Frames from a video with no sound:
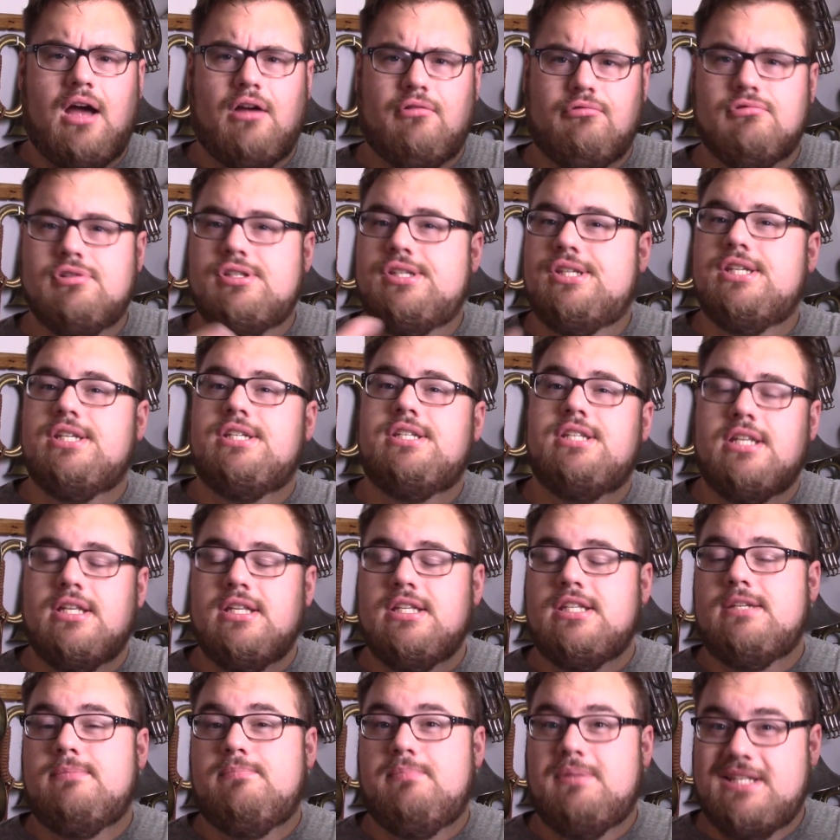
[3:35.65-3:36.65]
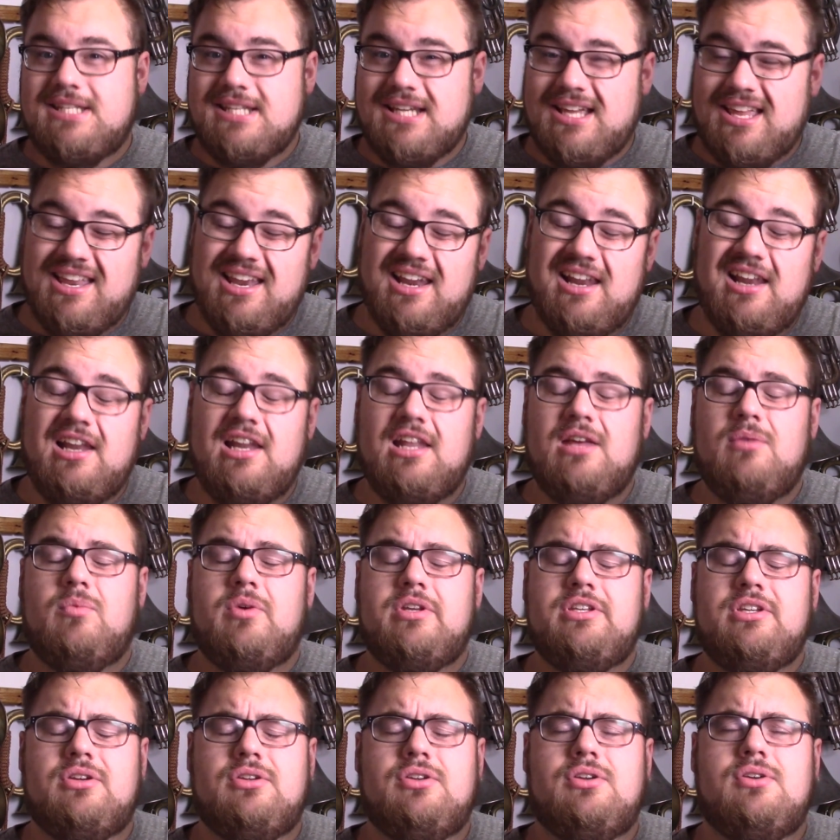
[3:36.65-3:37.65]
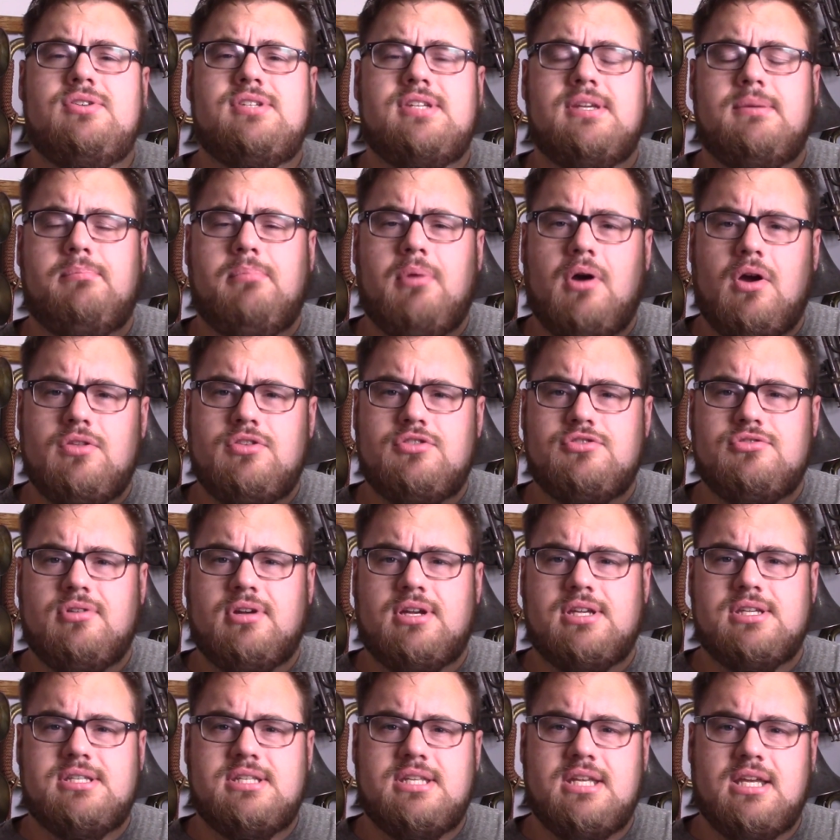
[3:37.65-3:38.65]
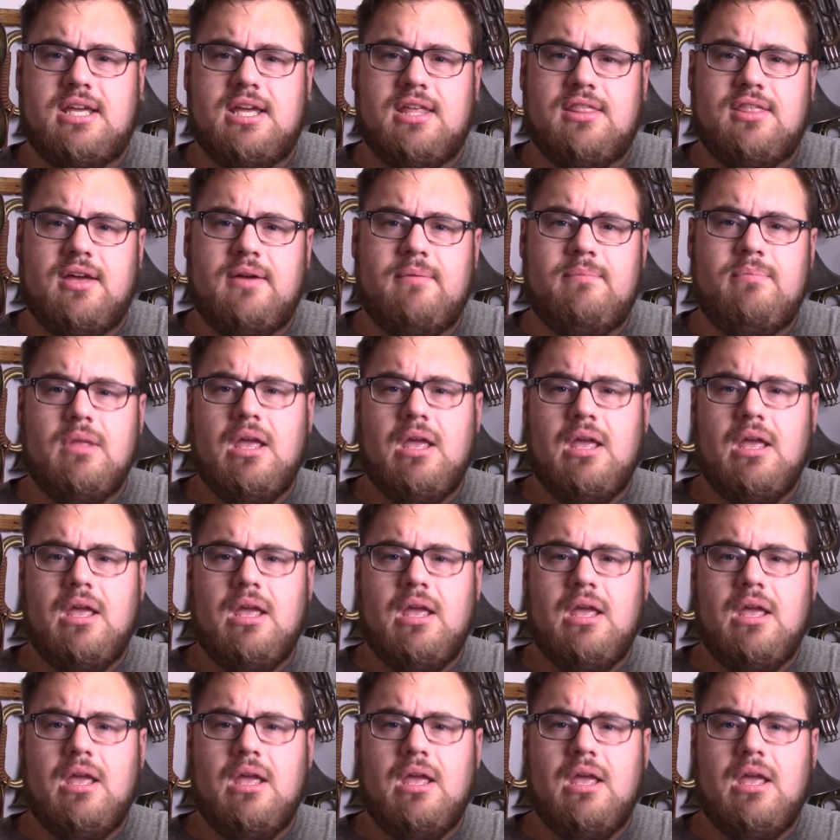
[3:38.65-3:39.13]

resistance, particularly when you're using both triggers together.